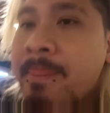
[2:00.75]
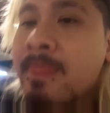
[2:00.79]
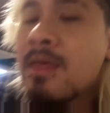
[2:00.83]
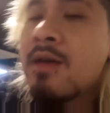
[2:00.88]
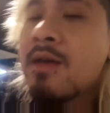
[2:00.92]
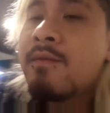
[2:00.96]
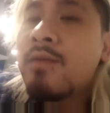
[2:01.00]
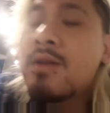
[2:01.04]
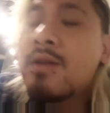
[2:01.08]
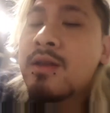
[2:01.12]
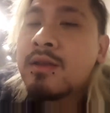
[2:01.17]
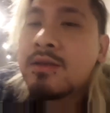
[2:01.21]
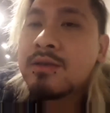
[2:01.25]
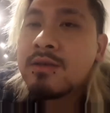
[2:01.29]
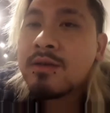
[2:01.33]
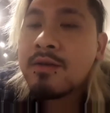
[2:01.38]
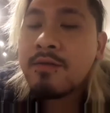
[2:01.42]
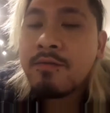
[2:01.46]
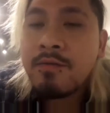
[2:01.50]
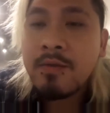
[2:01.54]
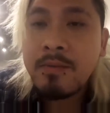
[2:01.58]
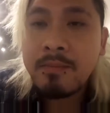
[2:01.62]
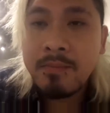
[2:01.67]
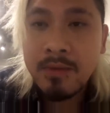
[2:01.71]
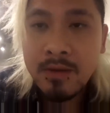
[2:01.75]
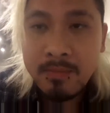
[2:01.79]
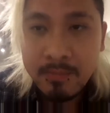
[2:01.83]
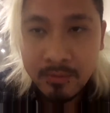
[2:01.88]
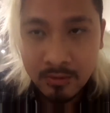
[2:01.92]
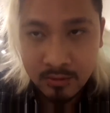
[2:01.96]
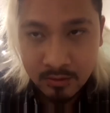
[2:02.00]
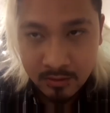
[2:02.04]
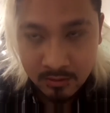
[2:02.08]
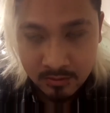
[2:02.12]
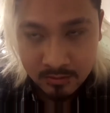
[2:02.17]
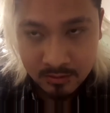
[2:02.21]
evidence of
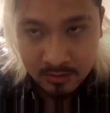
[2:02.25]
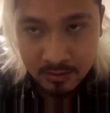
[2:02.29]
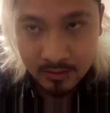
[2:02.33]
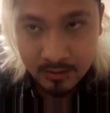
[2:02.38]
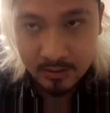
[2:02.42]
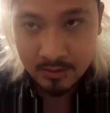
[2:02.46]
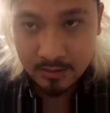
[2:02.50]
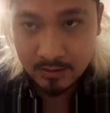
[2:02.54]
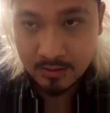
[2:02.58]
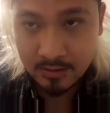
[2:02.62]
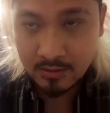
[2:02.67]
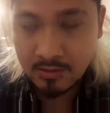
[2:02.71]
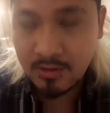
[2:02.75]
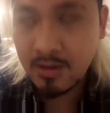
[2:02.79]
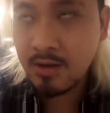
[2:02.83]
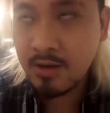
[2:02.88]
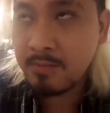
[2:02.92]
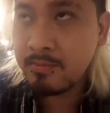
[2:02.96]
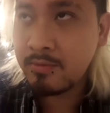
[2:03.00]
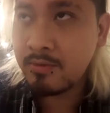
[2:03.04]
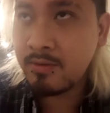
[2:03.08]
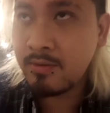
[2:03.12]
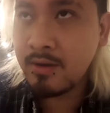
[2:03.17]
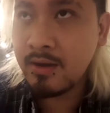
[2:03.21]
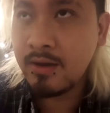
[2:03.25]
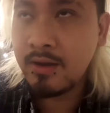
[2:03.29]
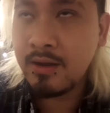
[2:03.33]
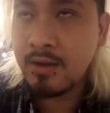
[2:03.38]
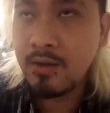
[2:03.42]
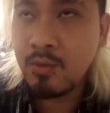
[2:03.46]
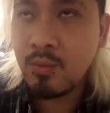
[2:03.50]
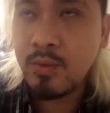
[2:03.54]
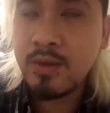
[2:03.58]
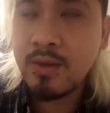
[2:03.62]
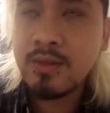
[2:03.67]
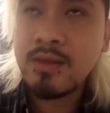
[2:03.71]
people locally
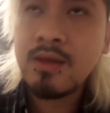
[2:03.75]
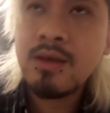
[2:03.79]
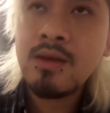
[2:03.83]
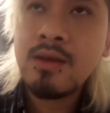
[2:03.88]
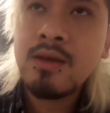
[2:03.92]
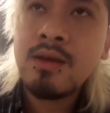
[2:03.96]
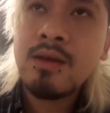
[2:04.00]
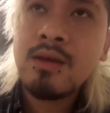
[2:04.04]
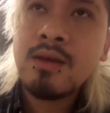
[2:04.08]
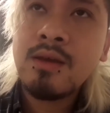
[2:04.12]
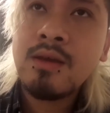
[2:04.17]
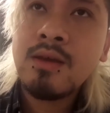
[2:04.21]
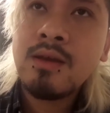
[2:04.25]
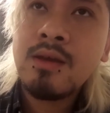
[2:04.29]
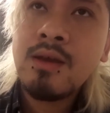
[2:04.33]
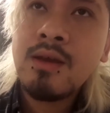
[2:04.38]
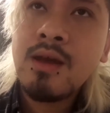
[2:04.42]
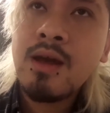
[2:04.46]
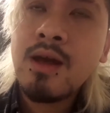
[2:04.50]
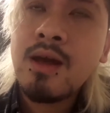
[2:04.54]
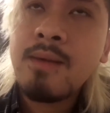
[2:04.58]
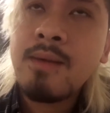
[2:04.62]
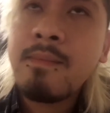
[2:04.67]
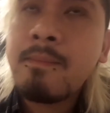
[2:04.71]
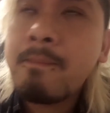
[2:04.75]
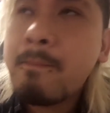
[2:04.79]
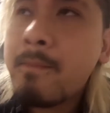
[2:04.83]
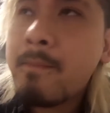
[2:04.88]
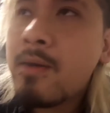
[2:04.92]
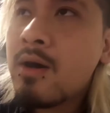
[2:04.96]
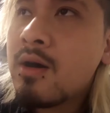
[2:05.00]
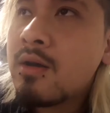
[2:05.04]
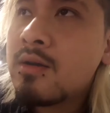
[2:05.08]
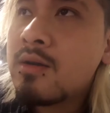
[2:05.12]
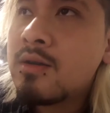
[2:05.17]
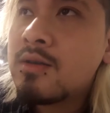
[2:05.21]
cooperating with
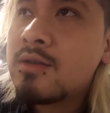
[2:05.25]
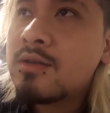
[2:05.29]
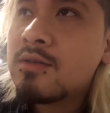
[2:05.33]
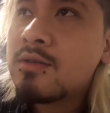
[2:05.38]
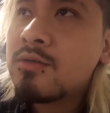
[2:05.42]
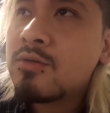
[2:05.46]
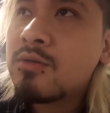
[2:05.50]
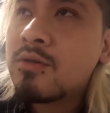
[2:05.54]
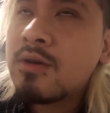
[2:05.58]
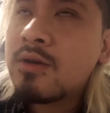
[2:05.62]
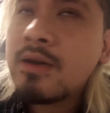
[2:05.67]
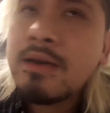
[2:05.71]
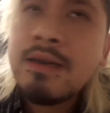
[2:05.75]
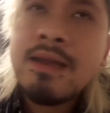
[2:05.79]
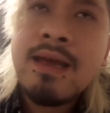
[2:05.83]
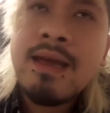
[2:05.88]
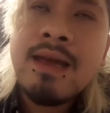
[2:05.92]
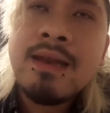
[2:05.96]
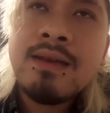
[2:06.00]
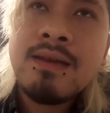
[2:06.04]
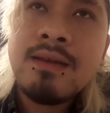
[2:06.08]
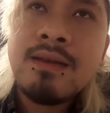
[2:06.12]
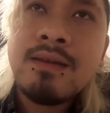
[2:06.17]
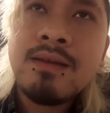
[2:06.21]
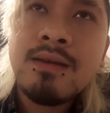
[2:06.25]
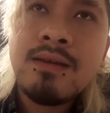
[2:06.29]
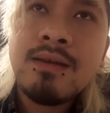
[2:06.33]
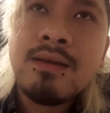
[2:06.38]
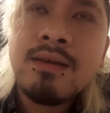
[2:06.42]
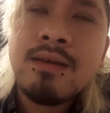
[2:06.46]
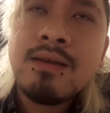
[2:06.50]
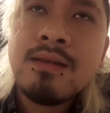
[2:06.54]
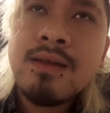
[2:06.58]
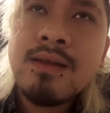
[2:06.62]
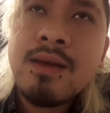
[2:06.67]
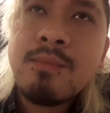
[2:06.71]
modus, or an
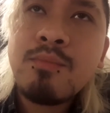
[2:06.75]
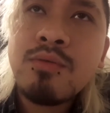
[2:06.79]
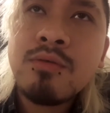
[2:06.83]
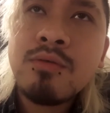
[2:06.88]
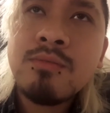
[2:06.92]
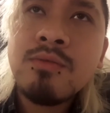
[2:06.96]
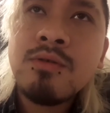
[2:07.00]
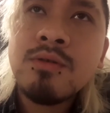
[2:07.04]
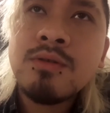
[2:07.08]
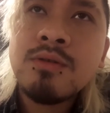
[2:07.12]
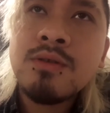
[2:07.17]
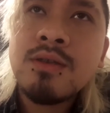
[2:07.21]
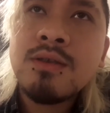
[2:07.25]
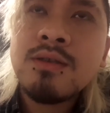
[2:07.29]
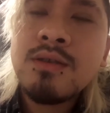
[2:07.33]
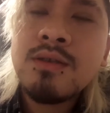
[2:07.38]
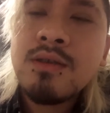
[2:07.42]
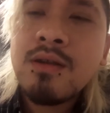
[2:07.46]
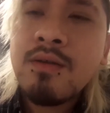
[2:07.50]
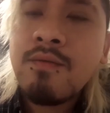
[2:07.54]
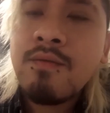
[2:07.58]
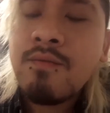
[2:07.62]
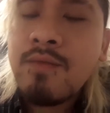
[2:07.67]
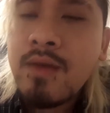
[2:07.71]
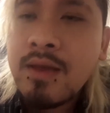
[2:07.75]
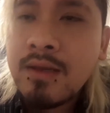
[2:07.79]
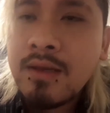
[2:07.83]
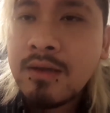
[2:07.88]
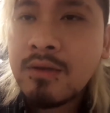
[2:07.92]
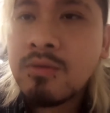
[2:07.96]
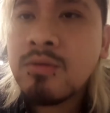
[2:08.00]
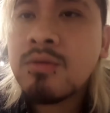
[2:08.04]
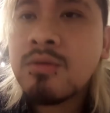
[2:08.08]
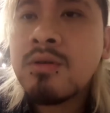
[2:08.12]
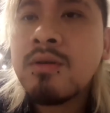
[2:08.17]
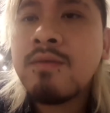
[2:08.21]
entity that promotes itself
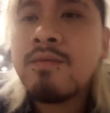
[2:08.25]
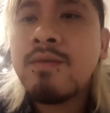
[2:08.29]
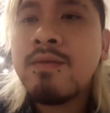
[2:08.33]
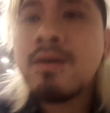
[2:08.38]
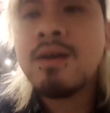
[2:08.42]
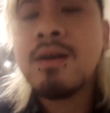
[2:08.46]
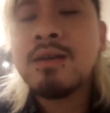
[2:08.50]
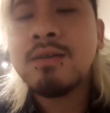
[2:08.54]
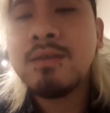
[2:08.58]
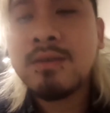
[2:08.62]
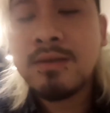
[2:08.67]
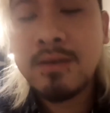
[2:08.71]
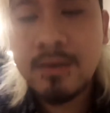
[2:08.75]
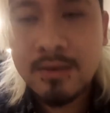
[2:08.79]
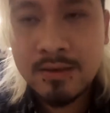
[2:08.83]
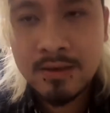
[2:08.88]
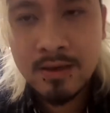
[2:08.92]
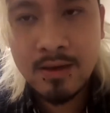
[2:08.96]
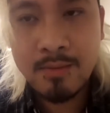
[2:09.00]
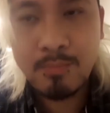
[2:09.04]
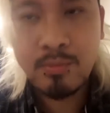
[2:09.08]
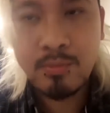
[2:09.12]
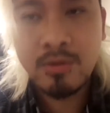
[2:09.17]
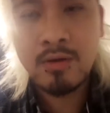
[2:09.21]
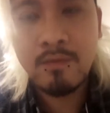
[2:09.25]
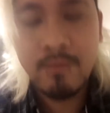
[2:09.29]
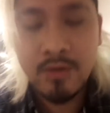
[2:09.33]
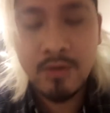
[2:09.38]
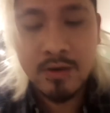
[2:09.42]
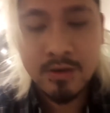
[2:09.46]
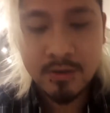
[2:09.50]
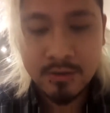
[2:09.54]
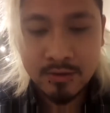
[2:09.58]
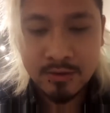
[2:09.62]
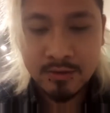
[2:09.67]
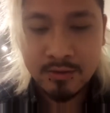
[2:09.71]
and glorifies its
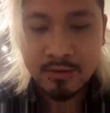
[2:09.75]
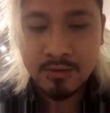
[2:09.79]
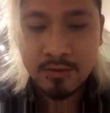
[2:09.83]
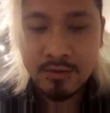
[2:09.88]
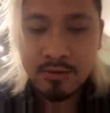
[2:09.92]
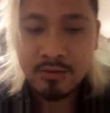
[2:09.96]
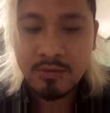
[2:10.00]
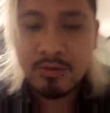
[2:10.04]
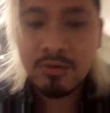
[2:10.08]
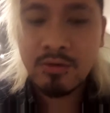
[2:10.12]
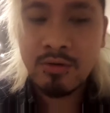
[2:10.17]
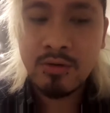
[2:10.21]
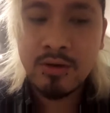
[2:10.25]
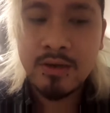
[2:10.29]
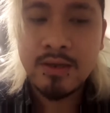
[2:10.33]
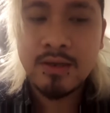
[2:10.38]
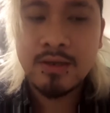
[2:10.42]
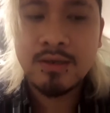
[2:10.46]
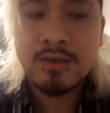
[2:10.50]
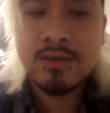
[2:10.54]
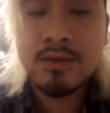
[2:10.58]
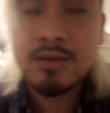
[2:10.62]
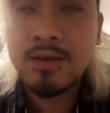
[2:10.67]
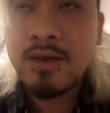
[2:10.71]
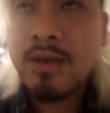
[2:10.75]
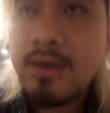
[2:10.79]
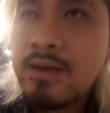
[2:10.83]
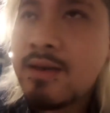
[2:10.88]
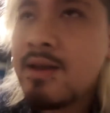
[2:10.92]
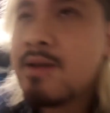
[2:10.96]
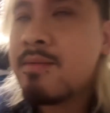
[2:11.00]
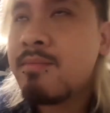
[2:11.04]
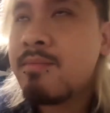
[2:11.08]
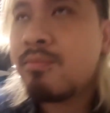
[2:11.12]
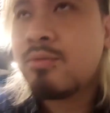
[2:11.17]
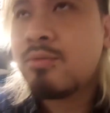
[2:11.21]
perversion or its
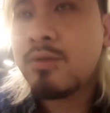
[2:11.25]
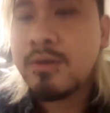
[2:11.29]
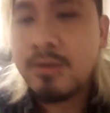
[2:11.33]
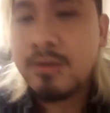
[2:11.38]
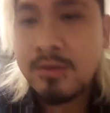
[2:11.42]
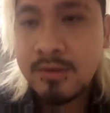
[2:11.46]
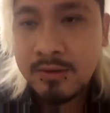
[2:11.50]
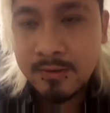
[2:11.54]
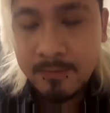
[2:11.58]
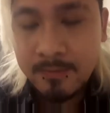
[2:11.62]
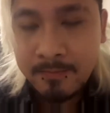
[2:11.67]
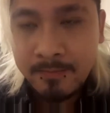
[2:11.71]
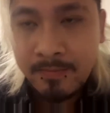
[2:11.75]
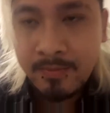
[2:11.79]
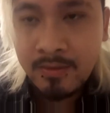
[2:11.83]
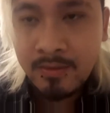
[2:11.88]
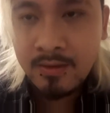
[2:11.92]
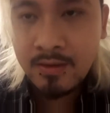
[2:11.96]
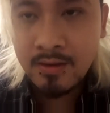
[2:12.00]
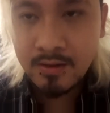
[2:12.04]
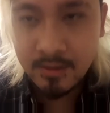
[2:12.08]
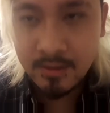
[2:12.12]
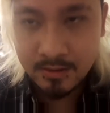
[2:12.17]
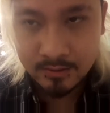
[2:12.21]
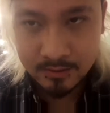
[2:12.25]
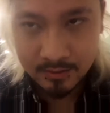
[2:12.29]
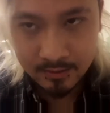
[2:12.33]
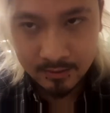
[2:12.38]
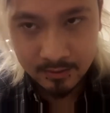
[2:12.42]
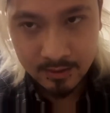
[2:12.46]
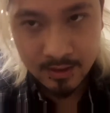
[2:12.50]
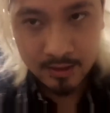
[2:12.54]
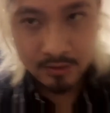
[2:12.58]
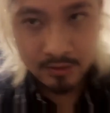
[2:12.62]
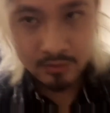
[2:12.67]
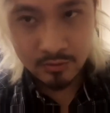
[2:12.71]
temperance as
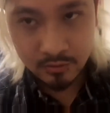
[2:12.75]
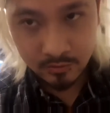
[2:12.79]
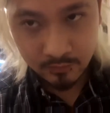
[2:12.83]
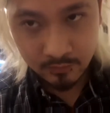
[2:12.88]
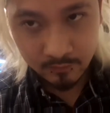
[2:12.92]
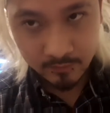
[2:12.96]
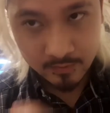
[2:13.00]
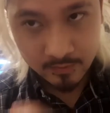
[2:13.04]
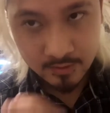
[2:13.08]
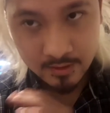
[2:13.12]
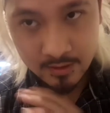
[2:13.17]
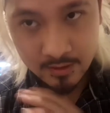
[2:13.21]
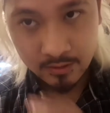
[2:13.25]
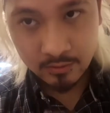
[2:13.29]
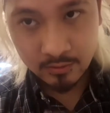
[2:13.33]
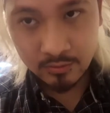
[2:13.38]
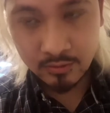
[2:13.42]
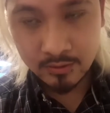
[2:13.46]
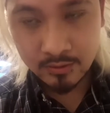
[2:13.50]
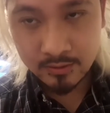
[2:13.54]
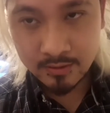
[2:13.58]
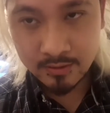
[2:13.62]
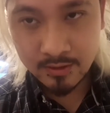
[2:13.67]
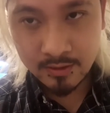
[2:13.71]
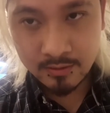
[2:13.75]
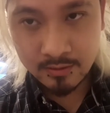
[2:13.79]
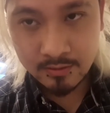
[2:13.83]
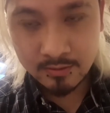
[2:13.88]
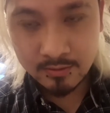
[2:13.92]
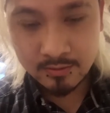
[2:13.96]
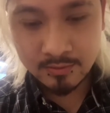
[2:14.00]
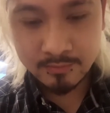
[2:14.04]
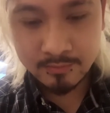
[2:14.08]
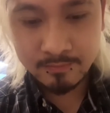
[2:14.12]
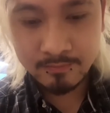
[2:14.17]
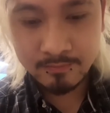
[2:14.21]
not juvenile or
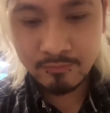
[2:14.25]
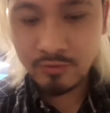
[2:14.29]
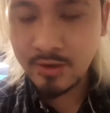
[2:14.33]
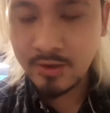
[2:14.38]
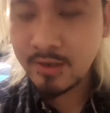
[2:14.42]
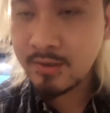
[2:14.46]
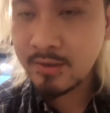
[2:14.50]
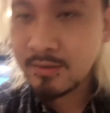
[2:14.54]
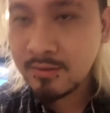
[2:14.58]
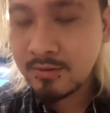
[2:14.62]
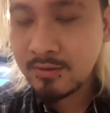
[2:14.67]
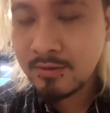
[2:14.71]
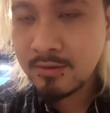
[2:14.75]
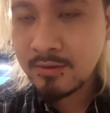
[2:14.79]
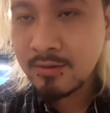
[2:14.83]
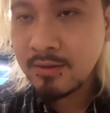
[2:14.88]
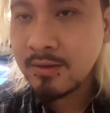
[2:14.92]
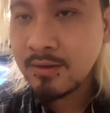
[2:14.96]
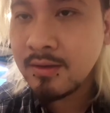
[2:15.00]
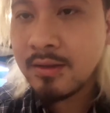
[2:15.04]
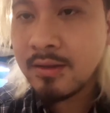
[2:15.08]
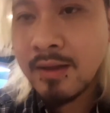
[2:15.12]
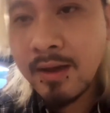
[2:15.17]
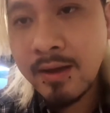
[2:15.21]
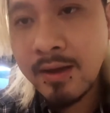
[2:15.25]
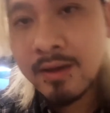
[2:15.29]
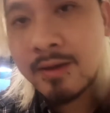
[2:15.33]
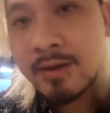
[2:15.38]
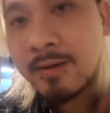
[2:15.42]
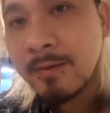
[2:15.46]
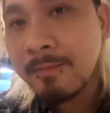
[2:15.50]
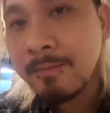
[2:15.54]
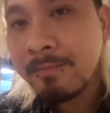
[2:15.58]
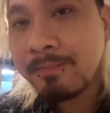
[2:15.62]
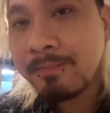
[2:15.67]
terrorists like.